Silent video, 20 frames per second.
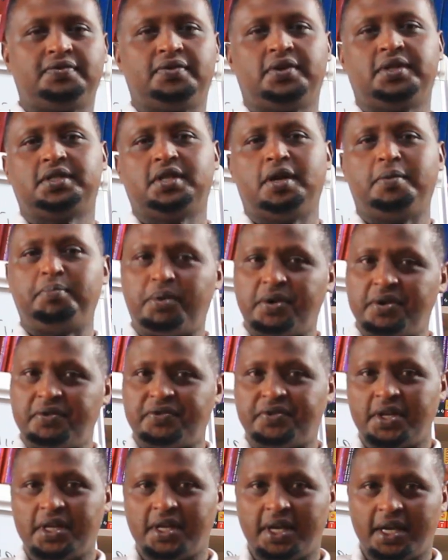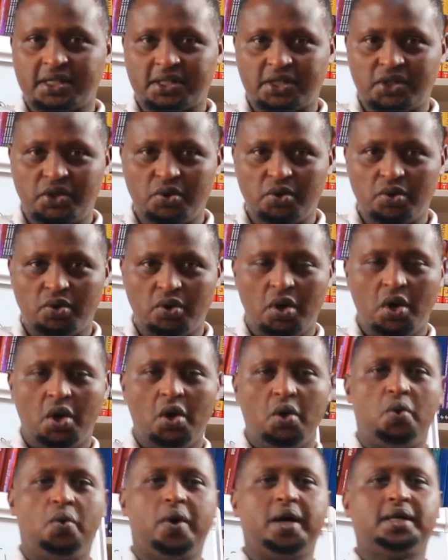For example, if they ask you
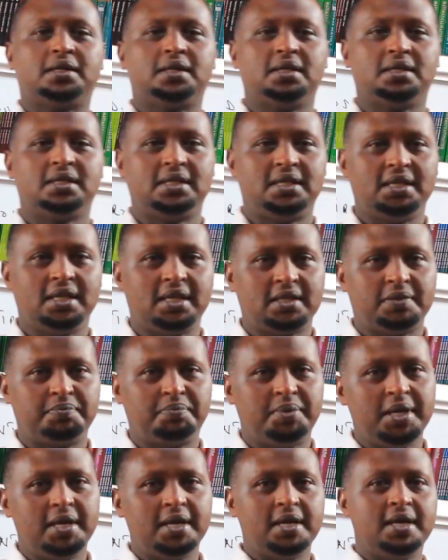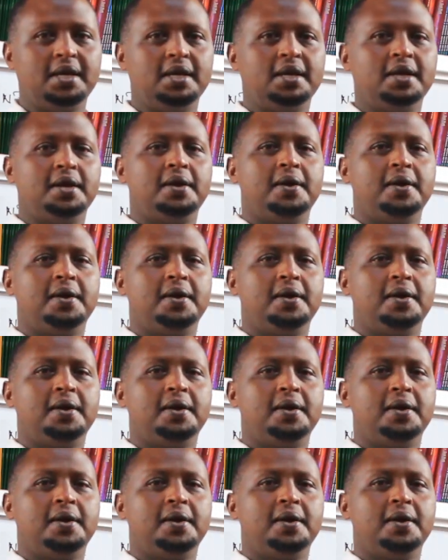what is DSP,